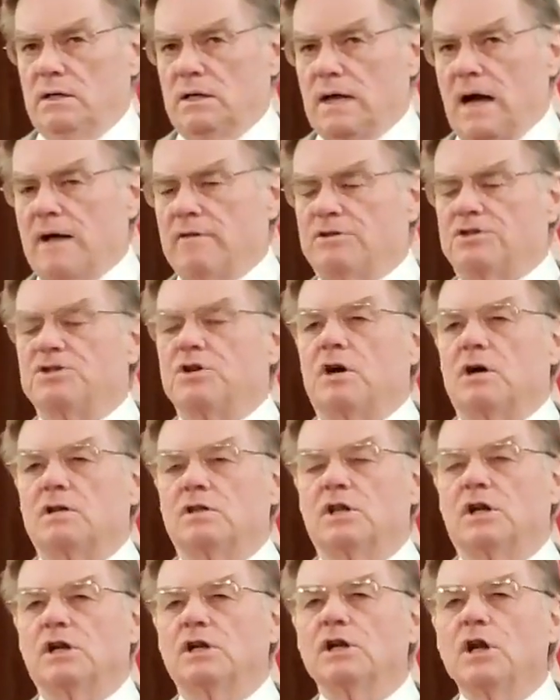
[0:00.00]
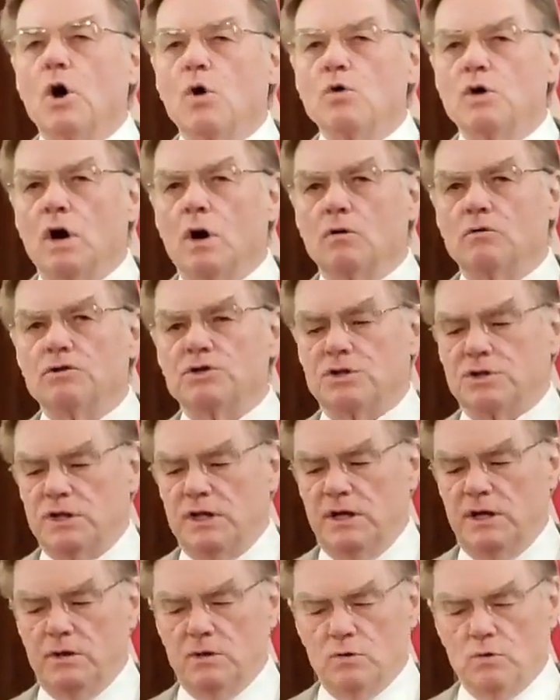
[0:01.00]
I was taught the Logos,
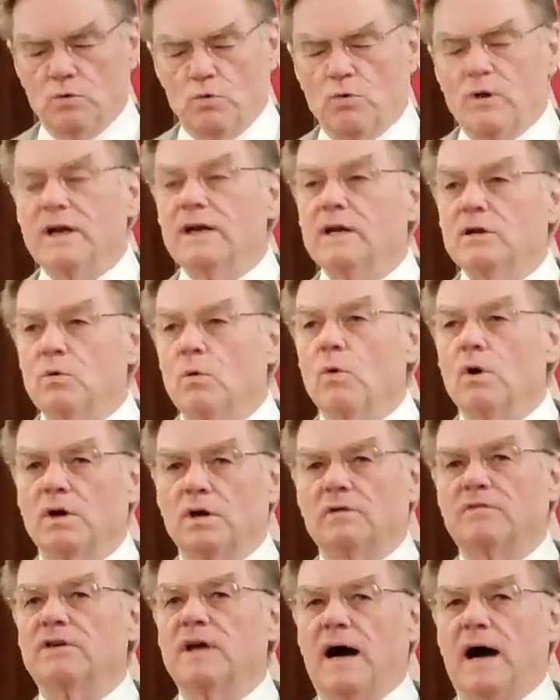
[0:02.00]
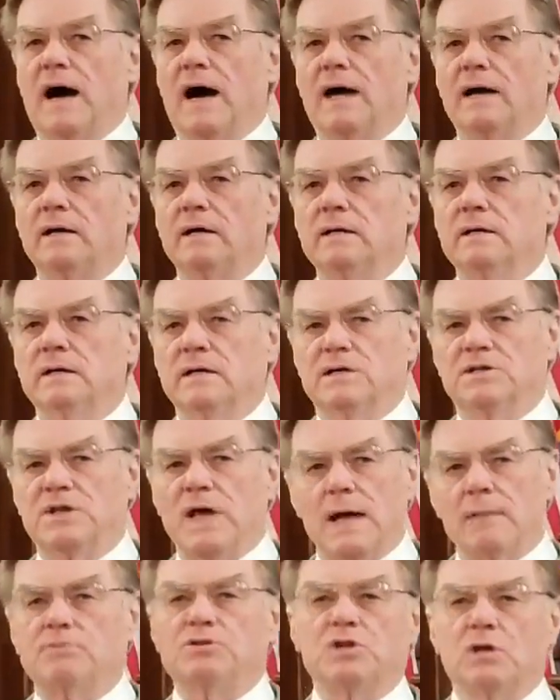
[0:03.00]
the written Word of God, is
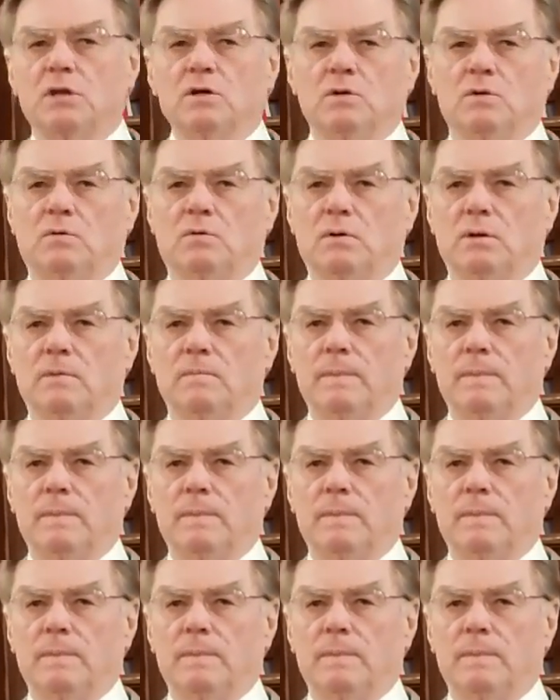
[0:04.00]
absolute.